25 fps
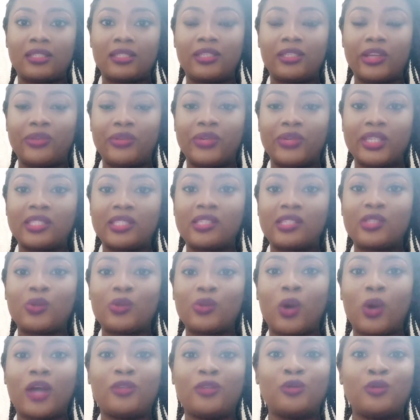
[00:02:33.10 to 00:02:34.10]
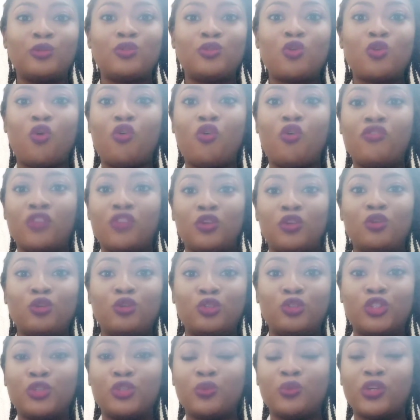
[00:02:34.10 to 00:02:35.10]
series, so I don't
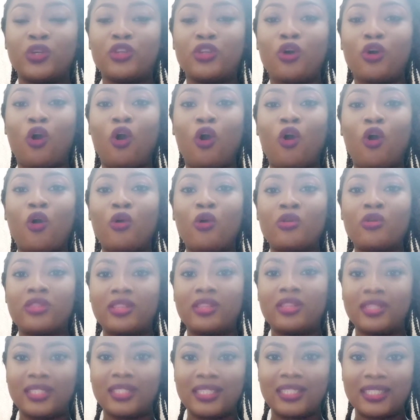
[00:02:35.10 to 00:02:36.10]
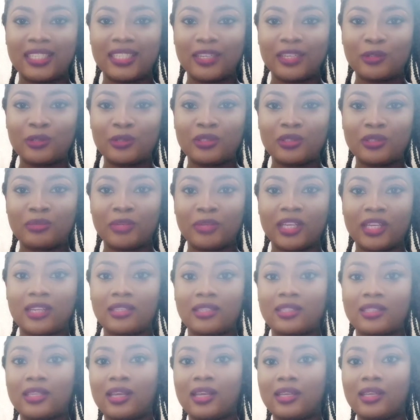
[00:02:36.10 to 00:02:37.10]
overload you with all the details
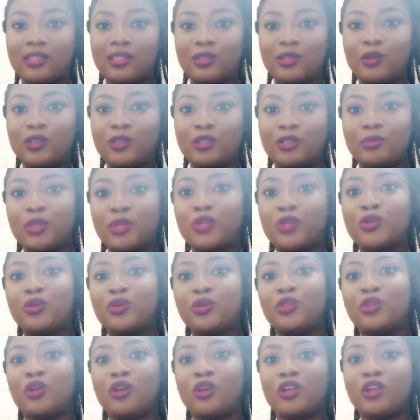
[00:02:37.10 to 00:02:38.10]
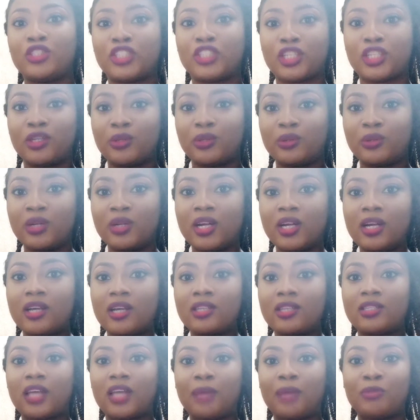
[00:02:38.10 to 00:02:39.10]
because it's going to be chronological.
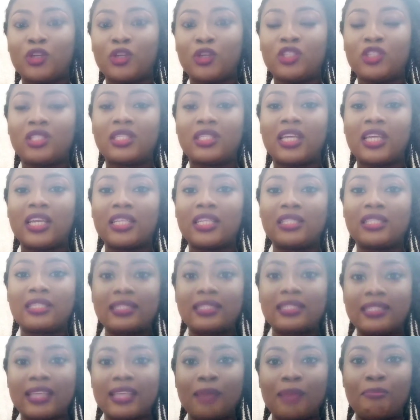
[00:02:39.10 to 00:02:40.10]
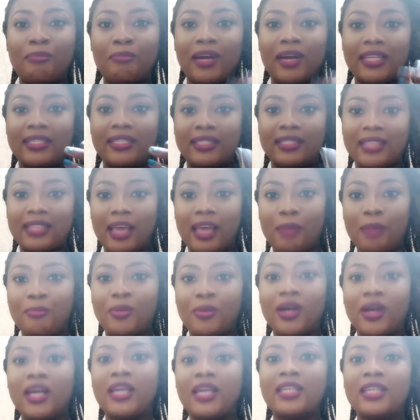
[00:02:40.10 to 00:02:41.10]
So I'm going to take it step by step,
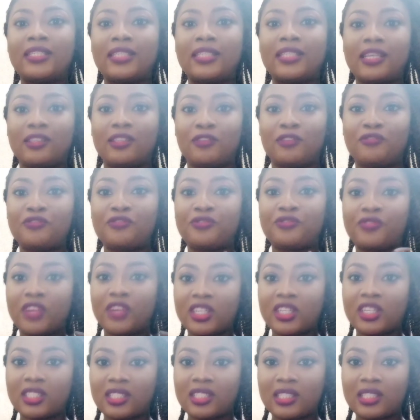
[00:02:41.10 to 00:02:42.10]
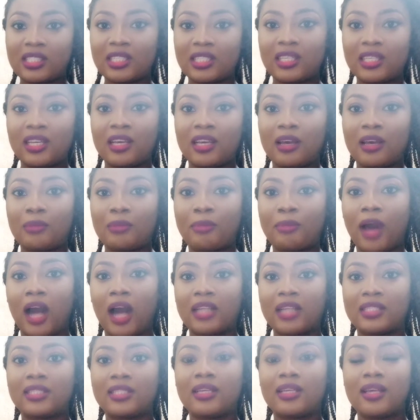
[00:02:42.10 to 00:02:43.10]
take the first
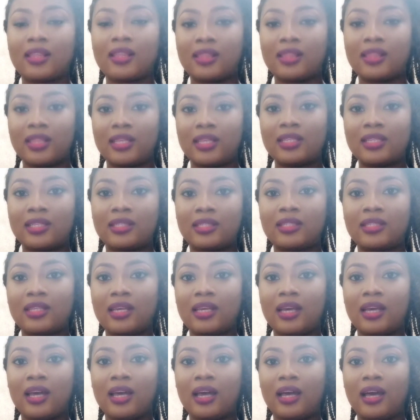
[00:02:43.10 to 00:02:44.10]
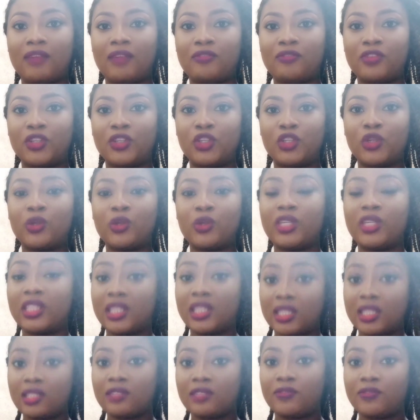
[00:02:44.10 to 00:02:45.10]
part, this
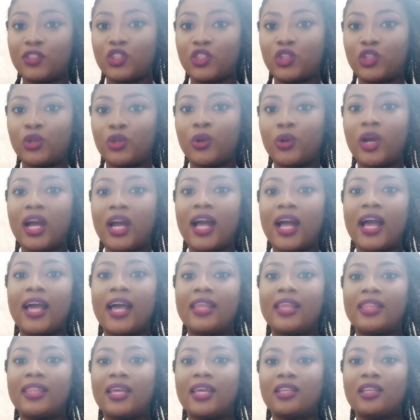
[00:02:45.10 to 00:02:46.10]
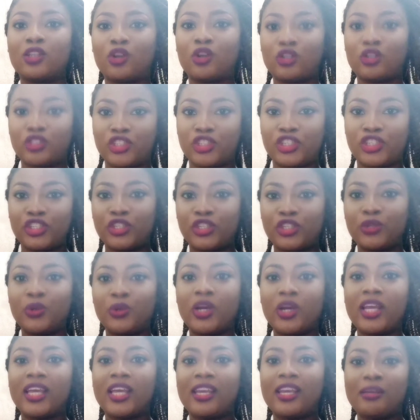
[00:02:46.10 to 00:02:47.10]
video, and then continue
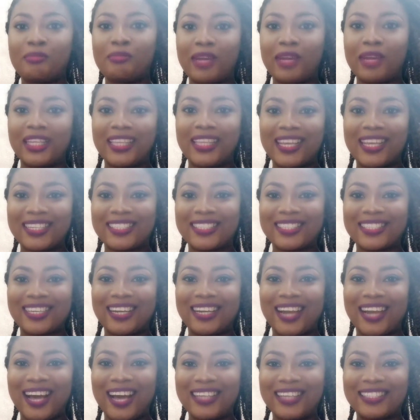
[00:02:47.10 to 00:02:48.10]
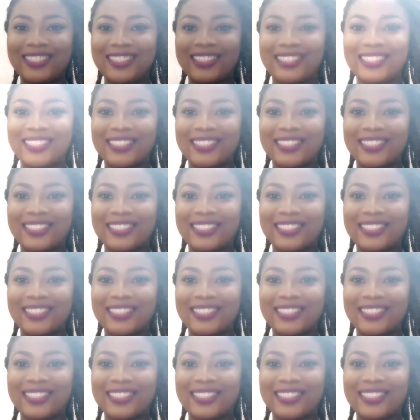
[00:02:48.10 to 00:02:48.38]
in my next class.